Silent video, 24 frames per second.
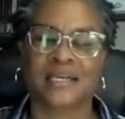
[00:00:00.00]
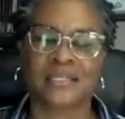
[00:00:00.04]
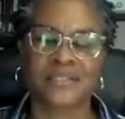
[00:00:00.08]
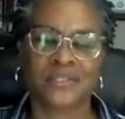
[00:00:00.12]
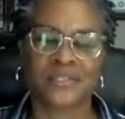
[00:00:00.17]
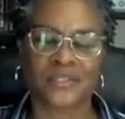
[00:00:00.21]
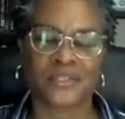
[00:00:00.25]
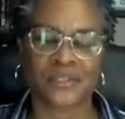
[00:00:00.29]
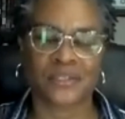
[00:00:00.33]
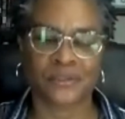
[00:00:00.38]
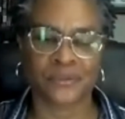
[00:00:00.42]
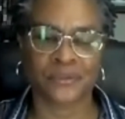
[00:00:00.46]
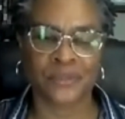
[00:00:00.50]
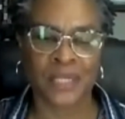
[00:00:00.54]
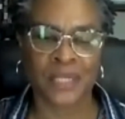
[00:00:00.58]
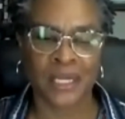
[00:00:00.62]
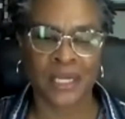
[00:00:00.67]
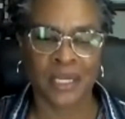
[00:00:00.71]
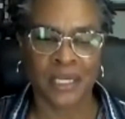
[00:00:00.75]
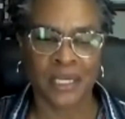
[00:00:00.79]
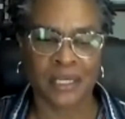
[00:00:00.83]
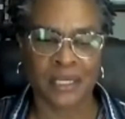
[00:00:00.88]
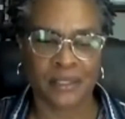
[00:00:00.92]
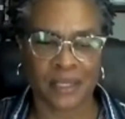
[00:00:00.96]
And so
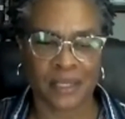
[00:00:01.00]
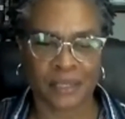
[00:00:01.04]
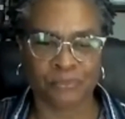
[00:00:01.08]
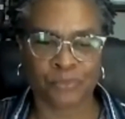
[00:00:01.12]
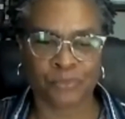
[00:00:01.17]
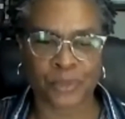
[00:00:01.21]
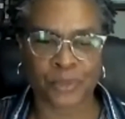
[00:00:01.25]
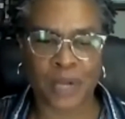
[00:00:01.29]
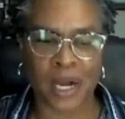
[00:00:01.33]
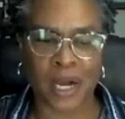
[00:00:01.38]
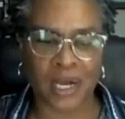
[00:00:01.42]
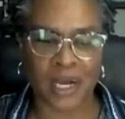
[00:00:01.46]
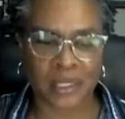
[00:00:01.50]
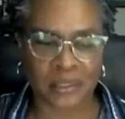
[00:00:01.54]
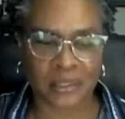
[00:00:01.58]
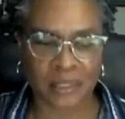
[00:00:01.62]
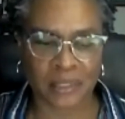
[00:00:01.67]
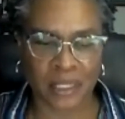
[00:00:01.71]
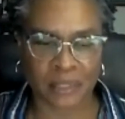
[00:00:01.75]
it brought,